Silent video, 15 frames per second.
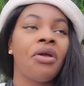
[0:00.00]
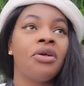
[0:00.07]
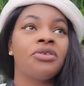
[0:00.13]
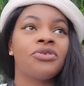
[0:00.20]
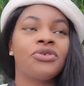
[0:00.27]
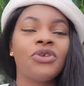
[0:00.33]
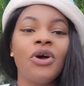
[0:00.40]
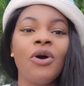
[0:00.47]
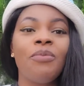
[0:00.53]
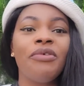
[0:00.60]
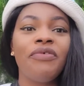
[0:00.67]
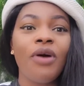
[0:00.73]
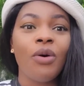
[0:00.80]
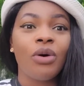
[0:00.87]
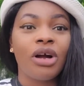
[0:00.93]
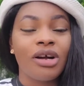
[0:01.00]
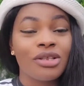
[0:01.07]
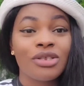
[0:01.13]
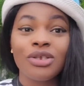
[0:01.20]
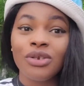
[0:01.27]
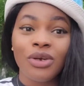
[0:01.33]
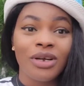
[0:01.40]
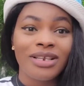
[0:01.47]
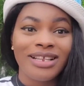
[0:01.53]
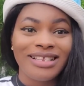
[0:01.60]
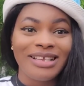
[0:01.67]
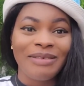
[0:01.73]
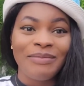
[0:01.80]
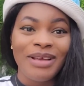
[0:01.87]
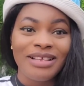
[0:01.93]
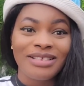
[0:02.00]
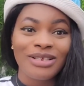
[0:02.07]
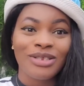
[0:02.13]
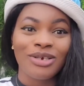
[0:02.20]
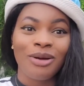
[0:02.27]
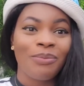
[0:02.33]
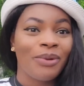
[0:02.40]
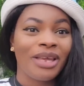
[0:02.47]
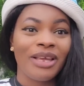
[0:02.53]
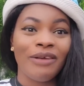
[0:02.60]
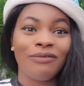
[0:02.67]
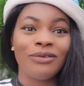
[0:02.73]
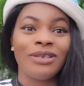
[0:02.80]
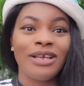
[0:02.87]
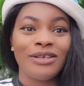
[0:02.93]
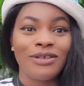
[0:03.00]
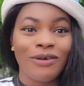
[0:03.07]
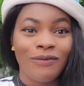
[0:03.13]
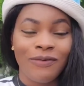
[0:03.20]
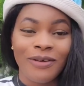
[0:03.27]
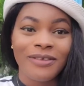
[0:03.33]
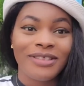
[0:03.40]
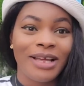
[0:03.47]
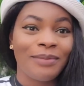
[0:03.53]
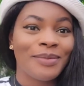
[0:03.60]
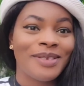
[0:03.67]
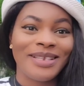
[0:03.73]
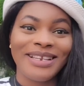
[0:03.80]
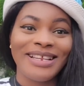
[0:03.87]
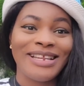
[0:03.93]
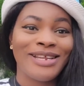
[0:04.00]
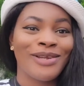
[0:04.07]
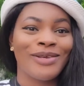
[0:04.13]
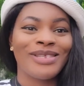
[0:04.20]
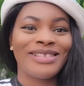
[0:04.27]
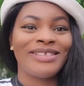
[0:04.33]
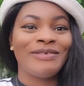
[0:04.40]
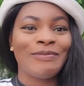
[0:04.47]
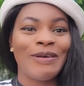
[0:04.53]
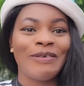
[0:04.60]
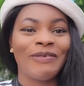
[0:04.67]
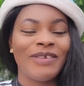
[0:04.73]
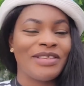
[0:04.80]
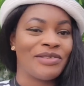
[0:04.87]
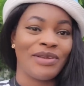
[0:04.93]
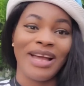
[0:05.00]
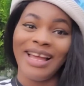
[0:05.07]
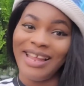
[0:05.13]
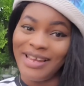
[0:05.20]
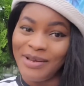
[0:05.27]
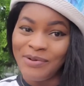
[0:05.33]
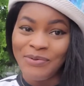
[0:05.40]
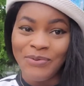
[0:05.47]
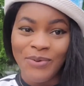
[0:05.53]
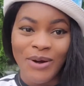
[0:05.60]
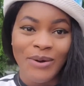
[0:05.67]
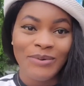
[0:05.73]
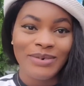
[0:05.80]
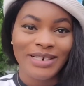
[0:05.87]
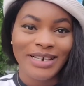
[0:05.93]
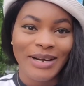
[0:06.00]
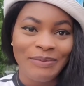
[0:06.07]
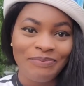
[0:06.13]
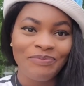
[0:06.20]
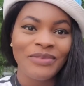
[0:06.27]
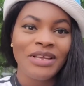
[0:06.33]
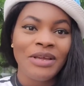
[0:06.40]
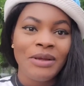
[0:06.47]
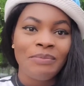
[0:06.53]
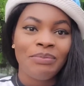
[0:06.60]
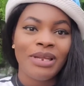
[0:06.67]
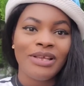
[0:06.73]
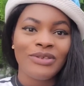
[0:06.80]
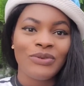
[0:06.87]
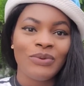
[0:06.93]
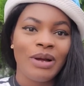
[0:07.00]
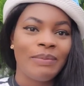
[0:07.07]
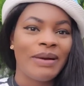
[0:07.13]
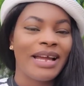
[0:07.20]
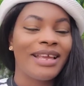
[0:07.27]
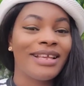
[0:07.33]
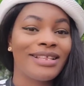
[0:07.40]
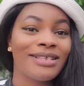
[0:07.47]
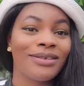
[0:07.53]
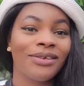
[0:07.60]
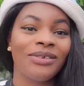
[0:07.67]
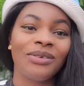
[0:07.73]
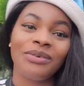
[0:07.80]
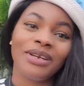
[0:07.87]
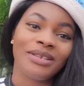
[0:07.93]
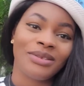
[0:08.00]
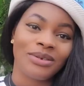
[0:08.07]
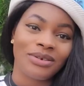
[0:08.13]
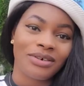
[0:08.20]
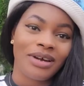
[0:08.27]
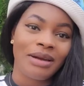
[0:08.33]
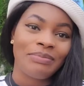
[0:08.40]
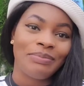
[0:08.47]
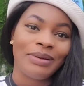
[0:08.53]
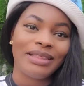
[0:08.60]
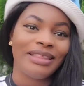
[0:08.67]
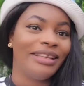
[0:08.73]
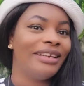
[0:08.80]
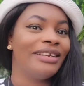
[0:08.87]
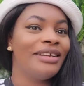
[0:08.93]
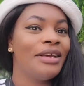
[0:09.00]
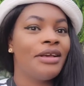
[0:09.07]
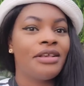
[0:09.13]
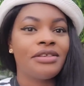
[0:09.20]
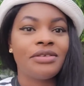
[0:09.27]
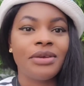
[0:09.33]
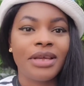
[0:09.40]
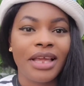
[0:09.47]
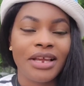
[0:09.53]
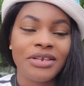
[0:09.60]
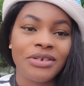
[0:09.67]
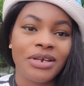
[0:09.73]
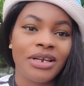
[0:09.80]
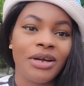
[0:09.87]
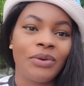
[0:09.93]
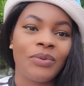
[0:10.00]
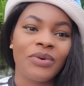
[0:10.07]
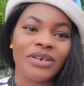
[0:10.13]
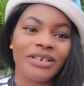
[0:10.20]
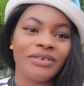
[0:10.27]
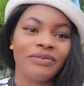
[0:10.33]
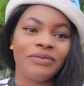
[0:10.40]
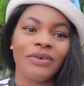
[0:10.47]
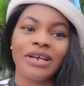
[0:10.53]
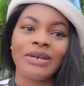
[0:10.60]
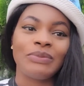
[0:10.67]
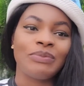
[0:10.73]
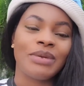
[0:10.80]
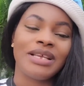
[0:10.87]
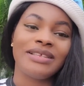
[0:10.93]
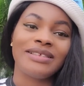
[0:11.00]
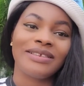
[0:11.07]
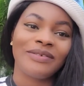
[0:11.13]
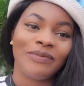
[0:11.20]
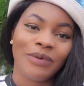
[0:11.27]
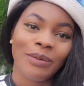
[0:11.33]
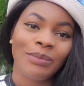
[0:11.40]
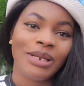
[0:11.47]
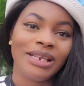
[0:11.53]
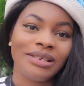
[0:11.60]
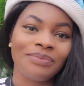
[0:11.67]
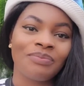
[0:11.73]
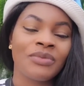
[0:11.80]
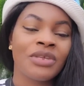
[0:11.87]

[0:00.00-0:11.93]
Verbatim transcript: So before we continue on this amazing topic, if today is your first time tuning in or seeing my face, you're highly welcome. Please do it by hitting on the red subscribe button so you can join our wonderful and amazing family.